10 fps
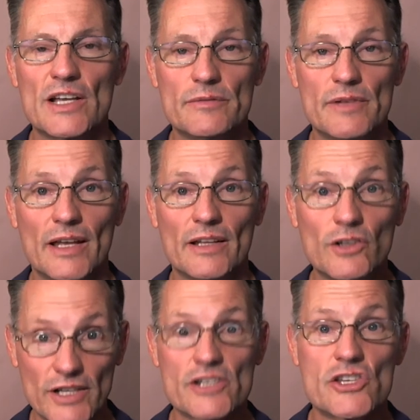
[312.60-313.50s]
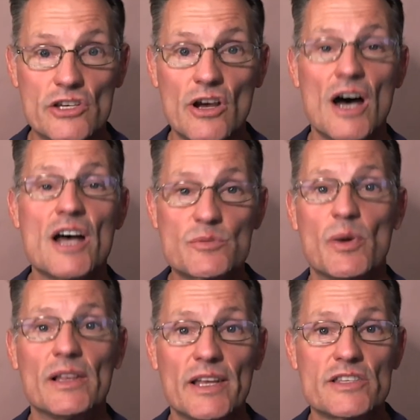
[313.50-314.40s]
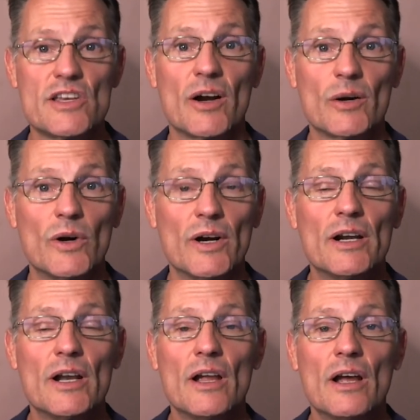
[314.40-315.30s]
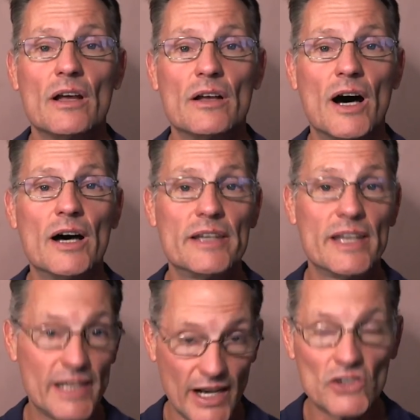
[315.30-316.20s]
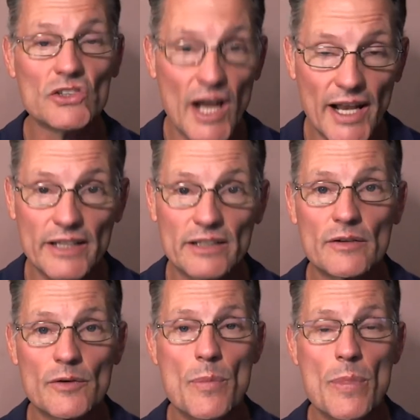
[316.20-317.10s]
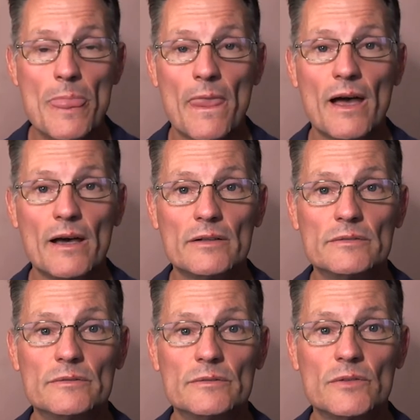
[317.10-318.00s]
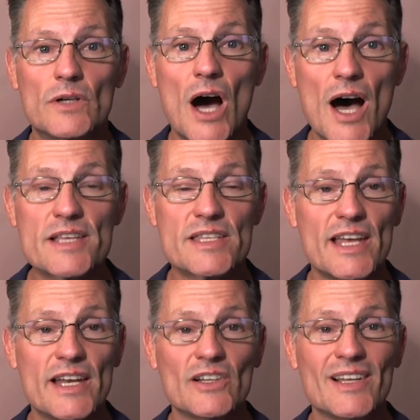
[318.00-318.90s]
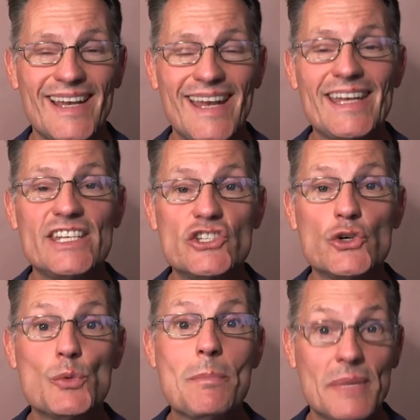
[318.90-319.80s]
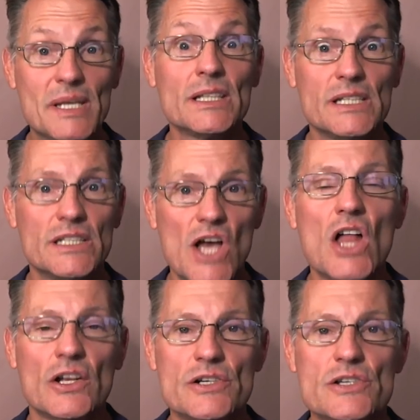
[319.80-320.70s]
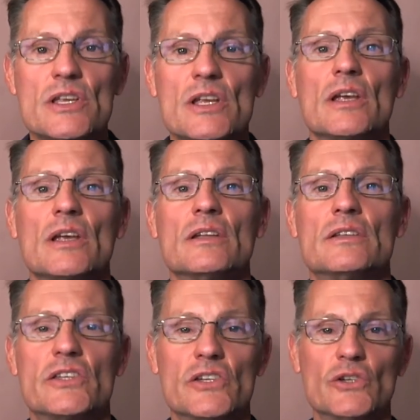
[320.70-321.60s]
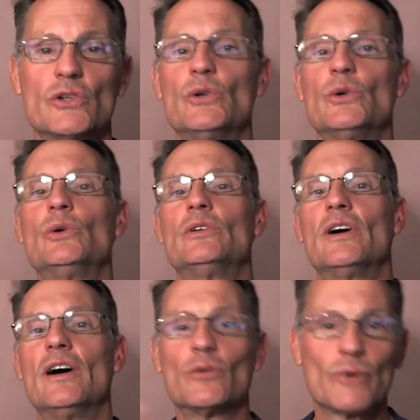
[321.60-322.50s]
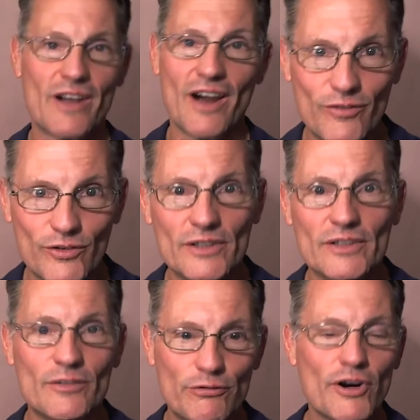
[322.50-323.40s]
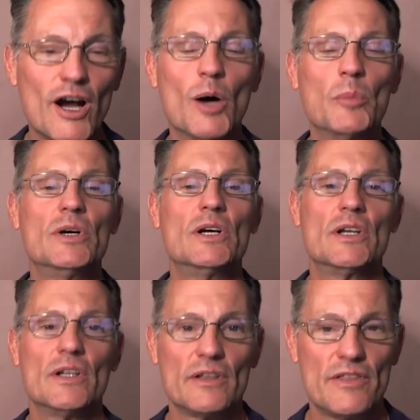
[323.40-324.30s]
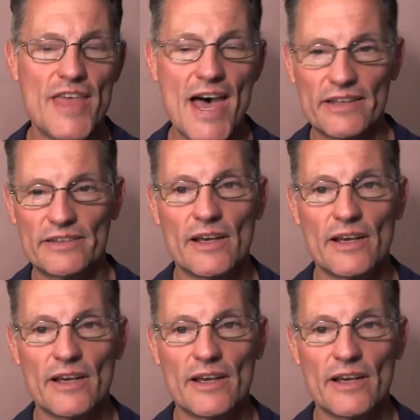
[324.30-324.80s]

glitch caused by legacy hardware on an airline. Cost that airline $82 million to recover from that